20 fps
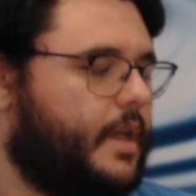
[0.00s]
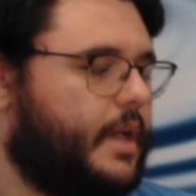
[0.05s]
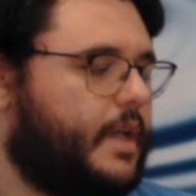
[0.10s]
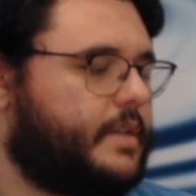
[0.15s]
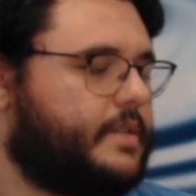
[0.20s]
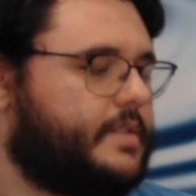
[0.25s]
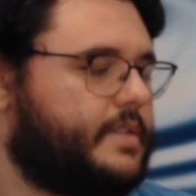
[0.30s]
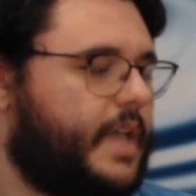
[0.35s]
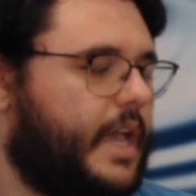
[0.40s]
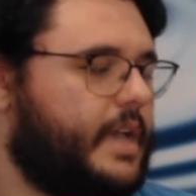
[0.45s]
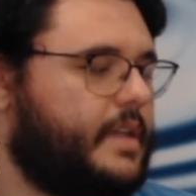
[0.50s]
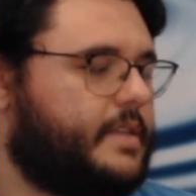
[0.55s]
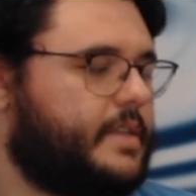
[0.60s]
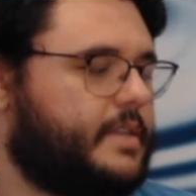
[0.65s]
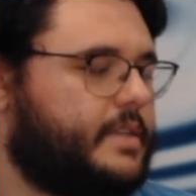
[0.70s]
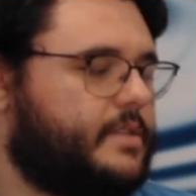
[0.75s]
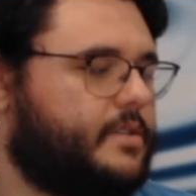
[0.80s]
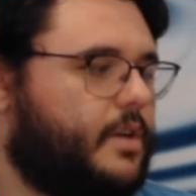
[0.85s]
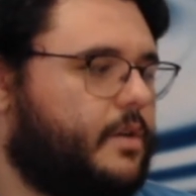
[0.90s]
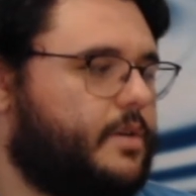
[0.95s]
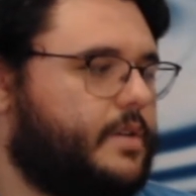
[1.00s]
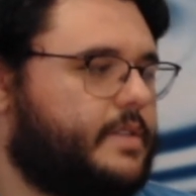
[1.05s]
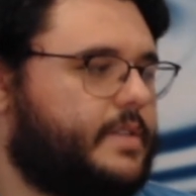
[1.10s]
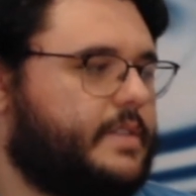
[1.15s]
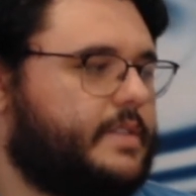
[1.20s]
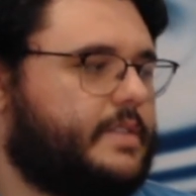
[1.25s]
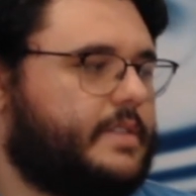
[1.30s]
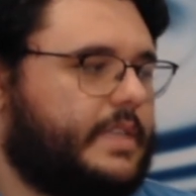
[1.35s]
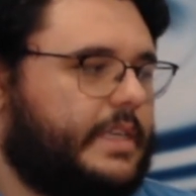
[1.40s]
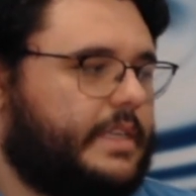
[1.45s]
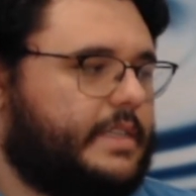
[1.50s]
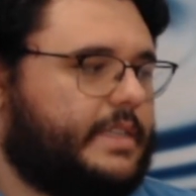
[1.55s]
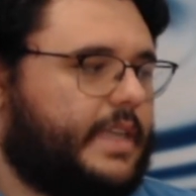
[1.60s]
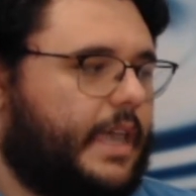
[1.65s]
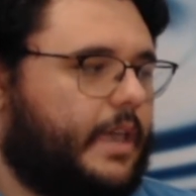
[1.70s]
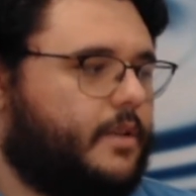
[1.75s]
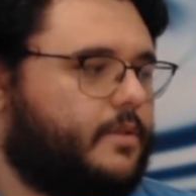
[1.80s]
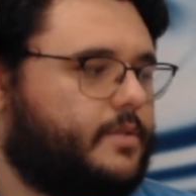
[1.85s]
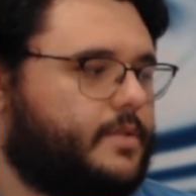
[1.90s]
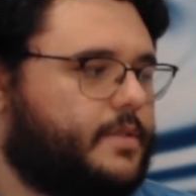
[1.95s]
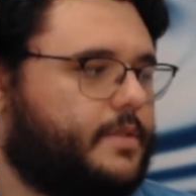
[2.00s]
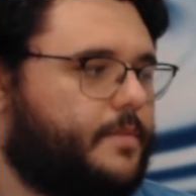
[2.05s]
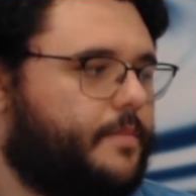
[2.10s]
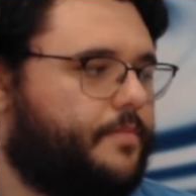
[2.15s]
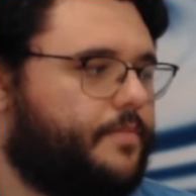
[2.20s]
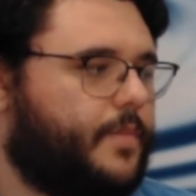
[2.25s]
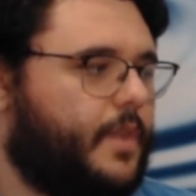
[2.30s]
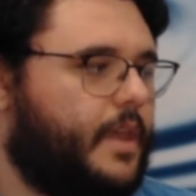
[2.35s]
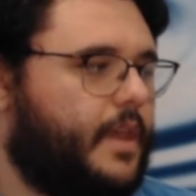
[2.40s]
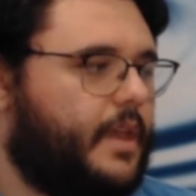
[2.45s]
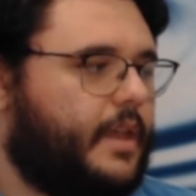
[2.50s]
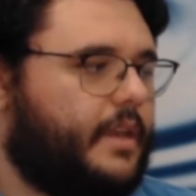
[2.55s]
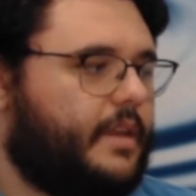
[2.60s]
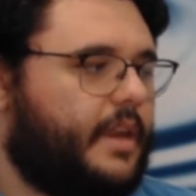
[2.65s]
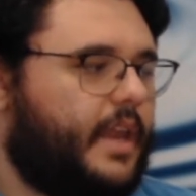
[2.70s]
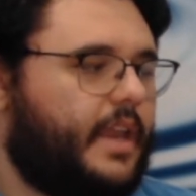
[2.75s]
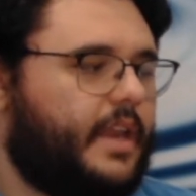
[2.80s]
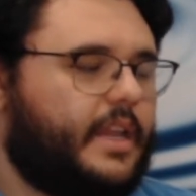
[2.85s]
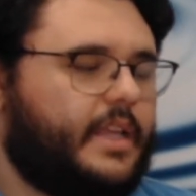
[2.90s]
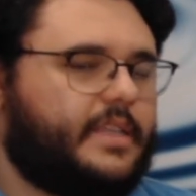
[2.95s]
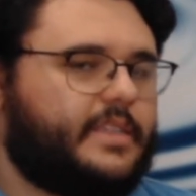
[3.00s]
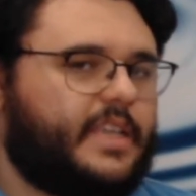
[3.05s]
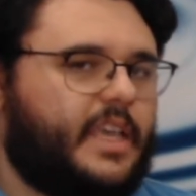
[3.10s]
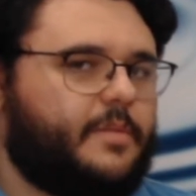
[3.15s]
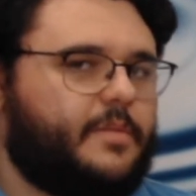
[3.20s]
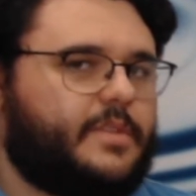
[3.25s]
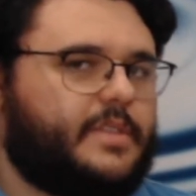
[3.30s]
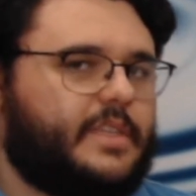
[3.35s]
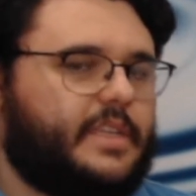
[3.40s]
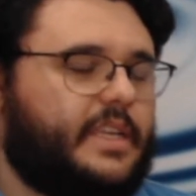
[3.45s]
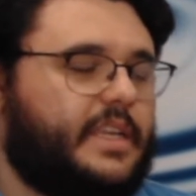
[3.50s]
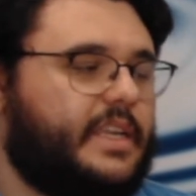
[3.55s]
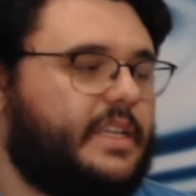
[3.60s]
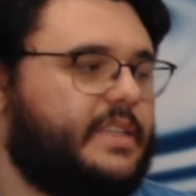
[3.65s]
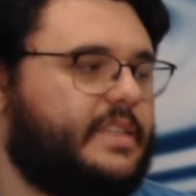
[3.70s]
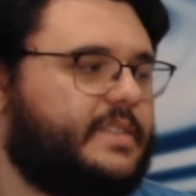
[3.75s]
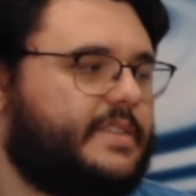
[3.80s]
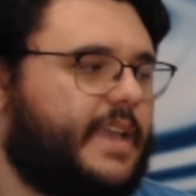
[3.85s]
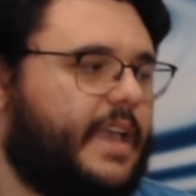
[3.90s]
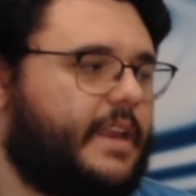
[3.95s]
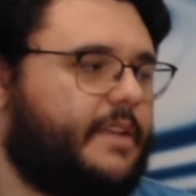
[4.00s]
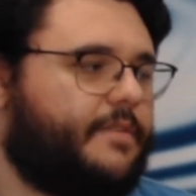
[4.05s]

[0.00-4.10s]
A scientist notices details. Nate examines the inside